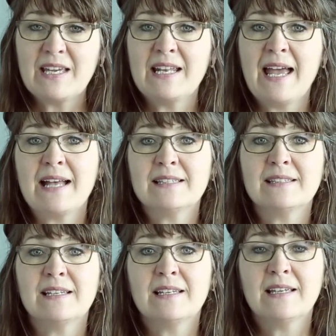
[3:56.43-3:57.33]

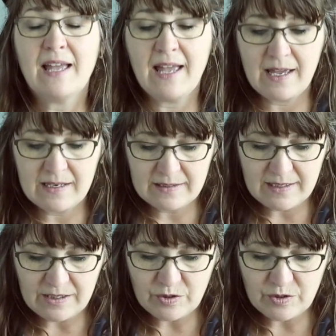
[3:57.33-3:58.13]
enhancing and